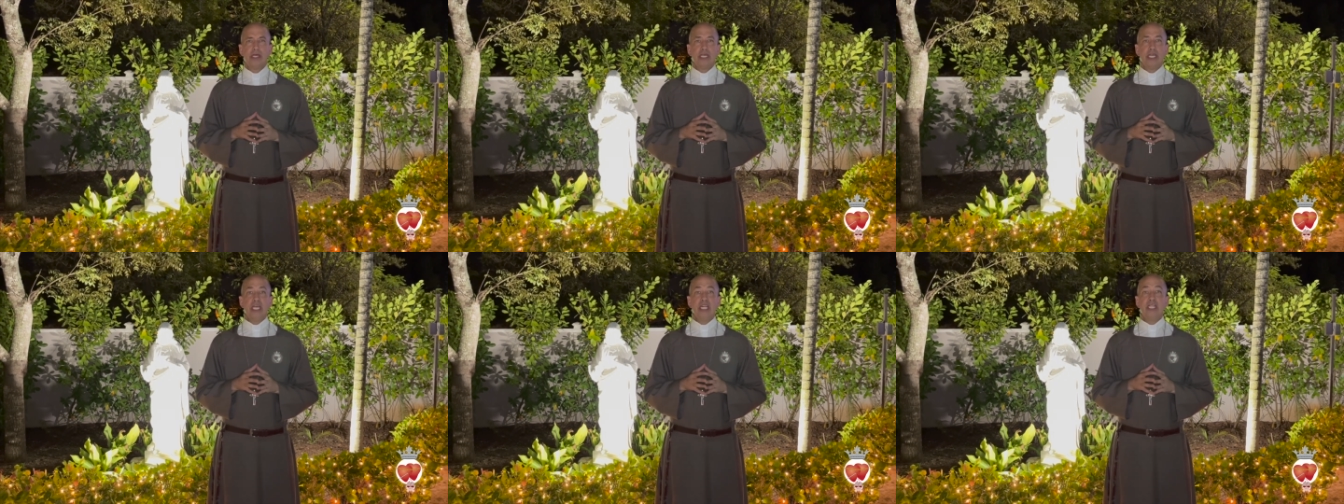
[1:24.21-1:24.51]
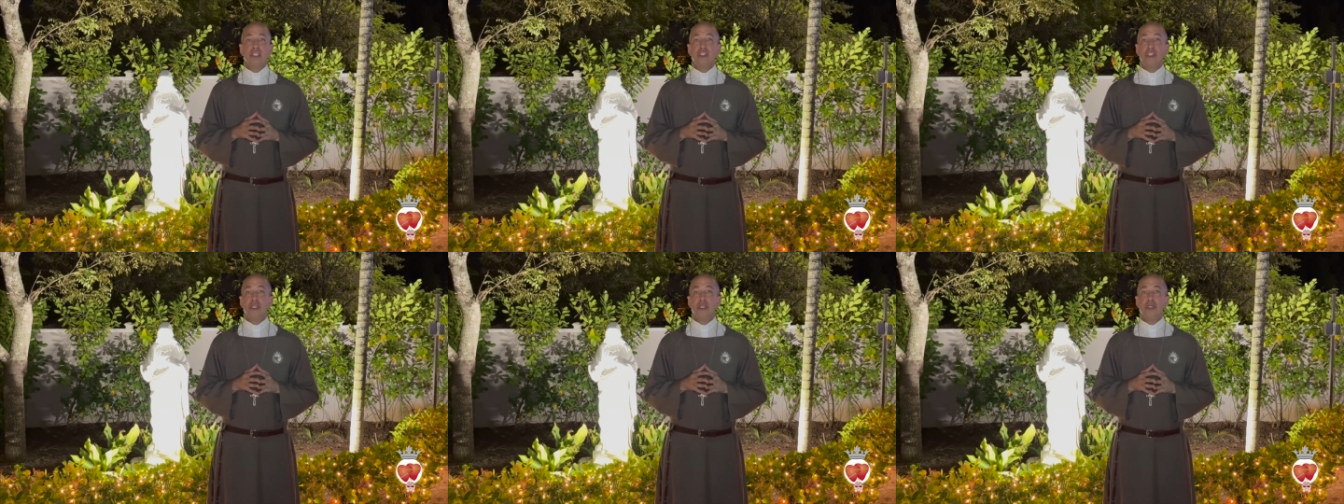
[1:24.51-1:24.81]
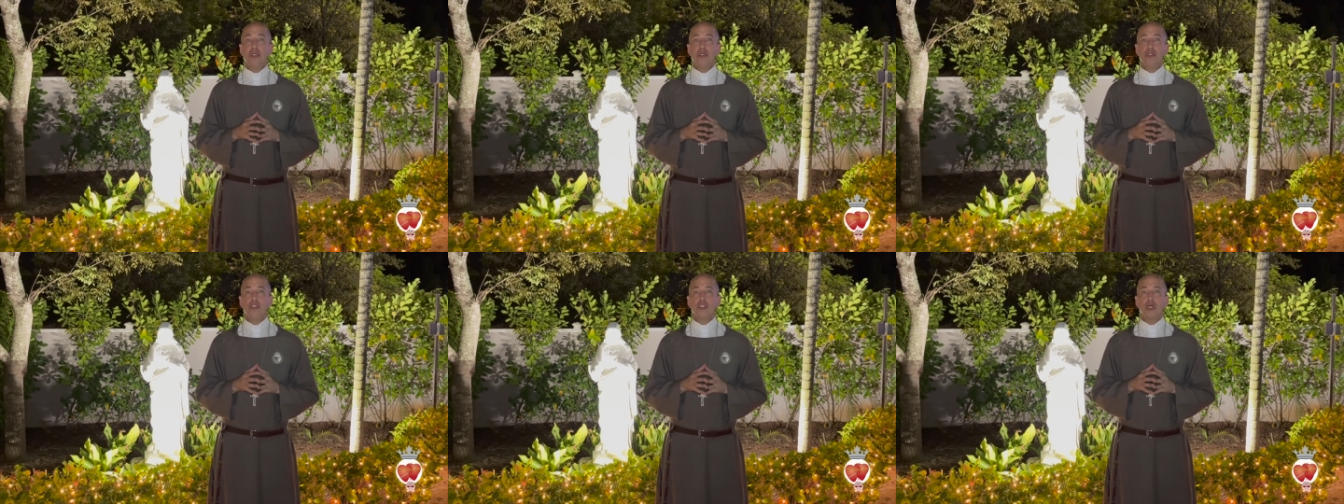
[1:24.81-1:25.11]
It is
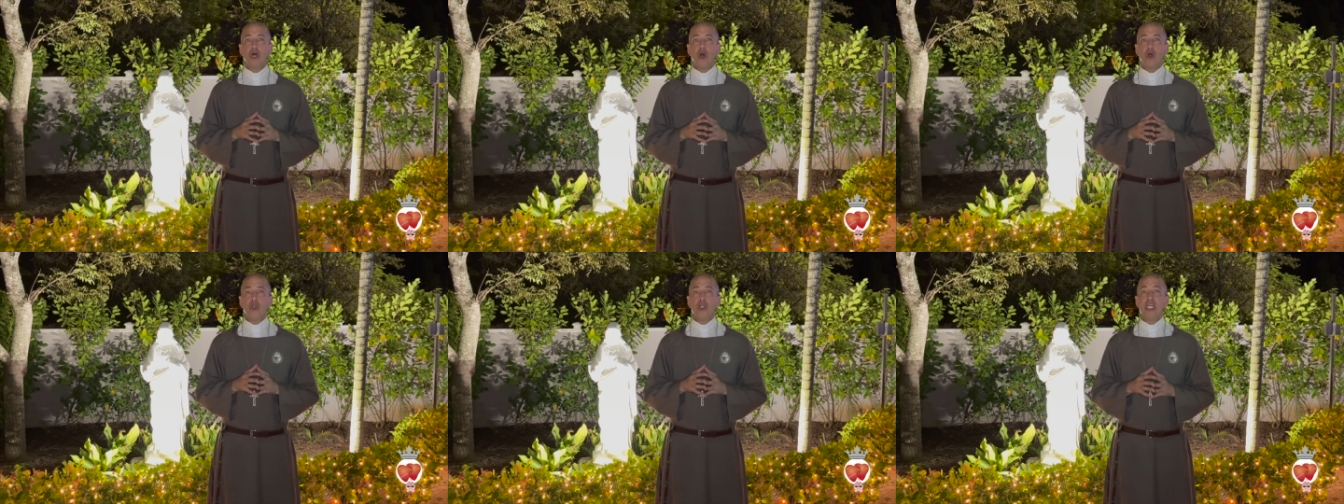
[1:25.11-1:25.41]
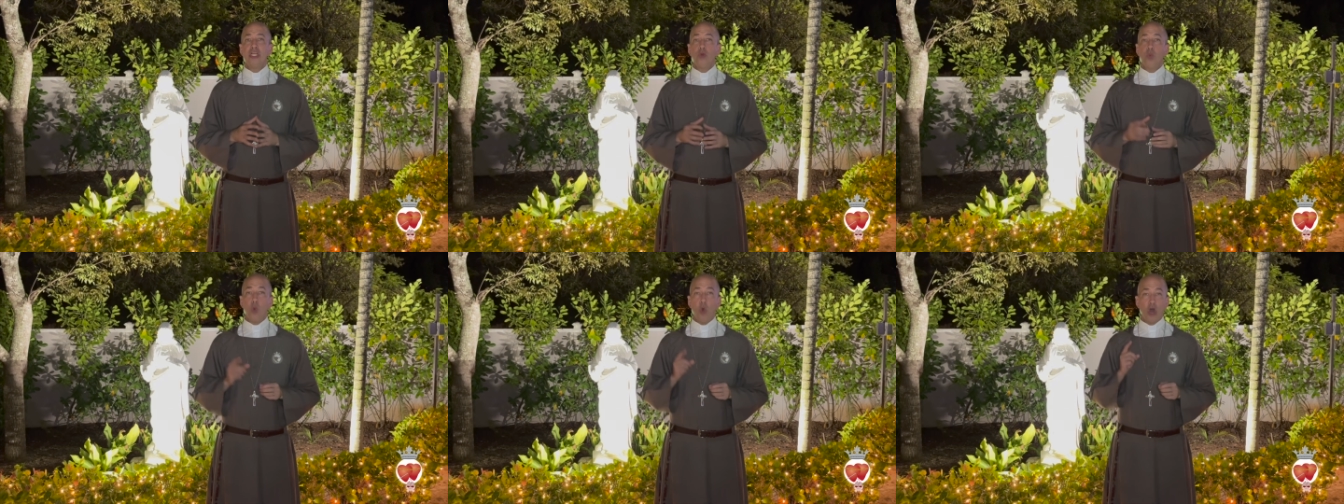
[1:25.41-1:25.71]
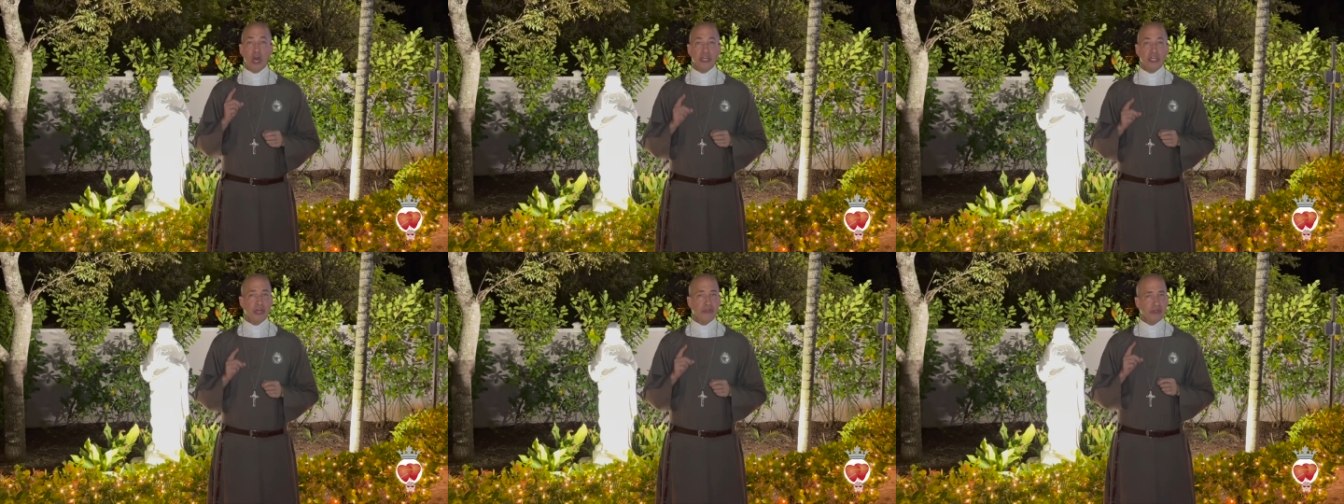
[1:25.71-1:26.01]
used only
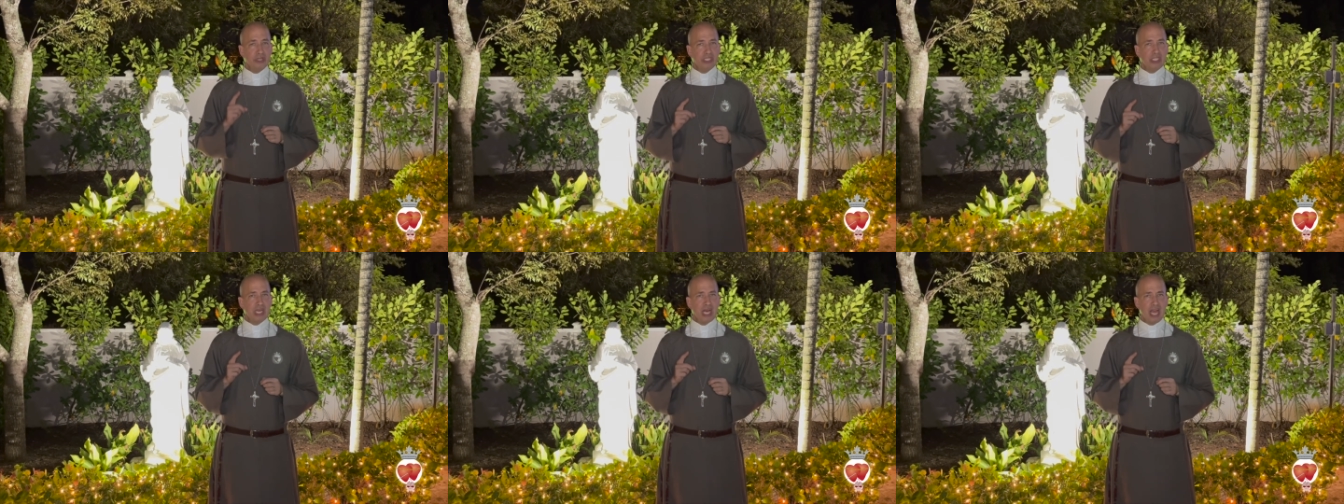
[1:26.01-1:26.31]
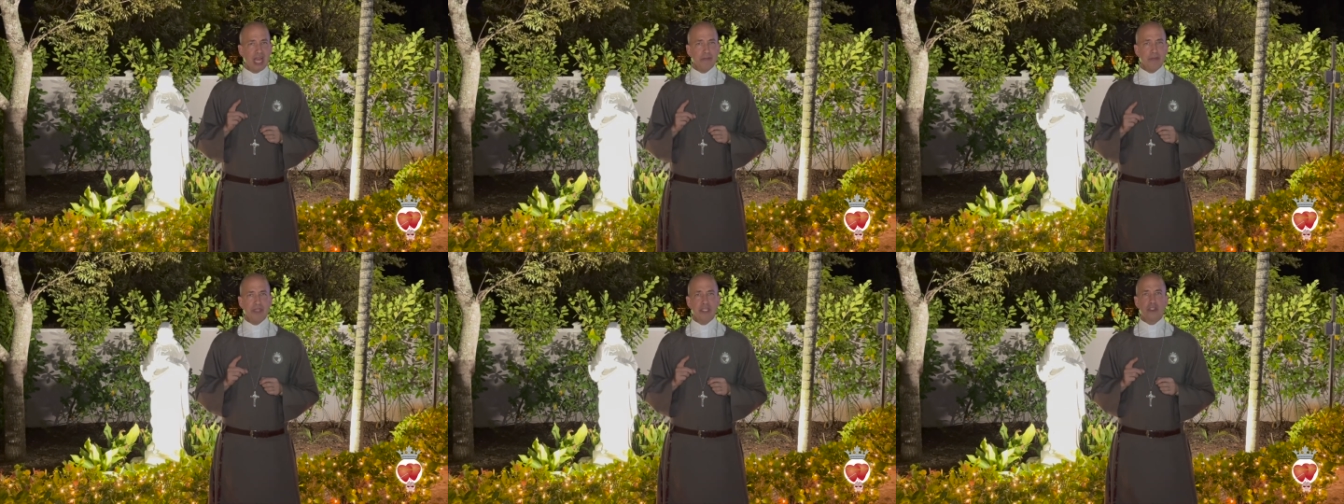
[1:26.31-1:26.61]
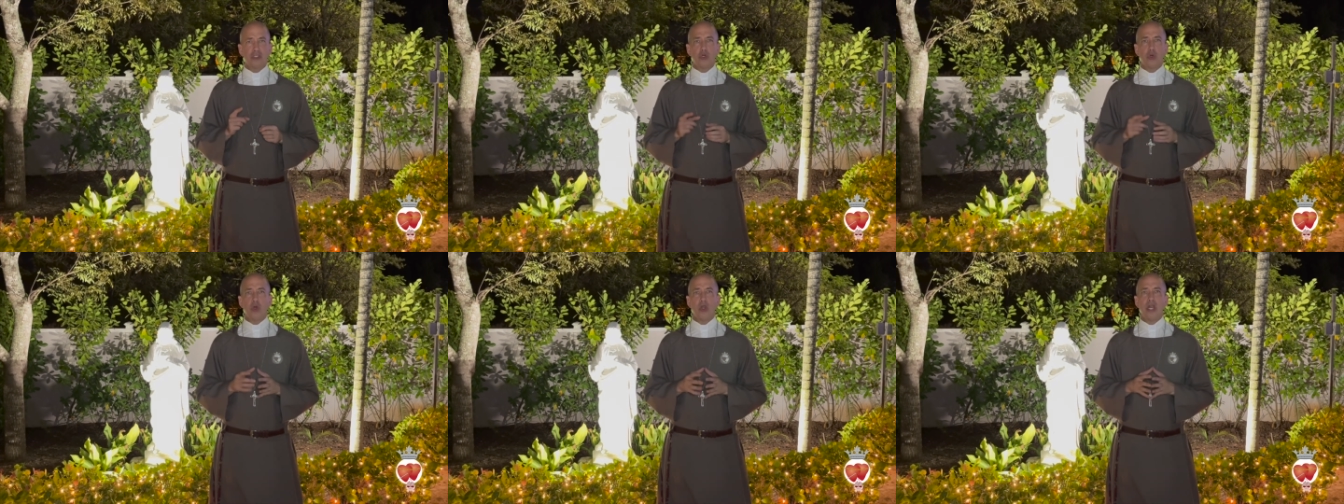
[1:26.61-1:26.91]
one other time in the
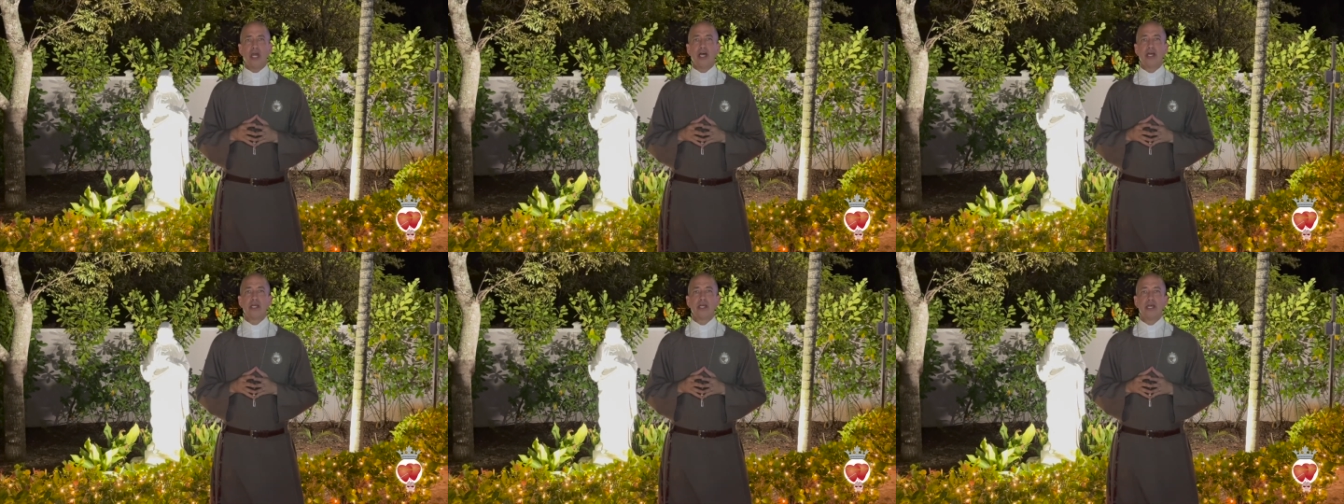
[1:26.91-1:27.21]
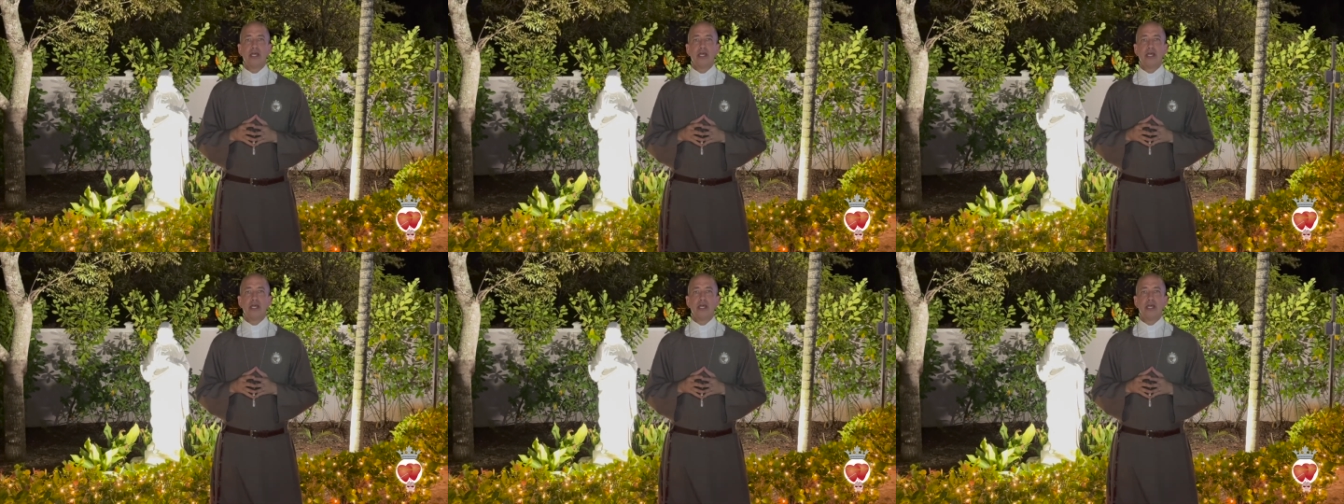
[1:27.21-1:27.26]
Torah,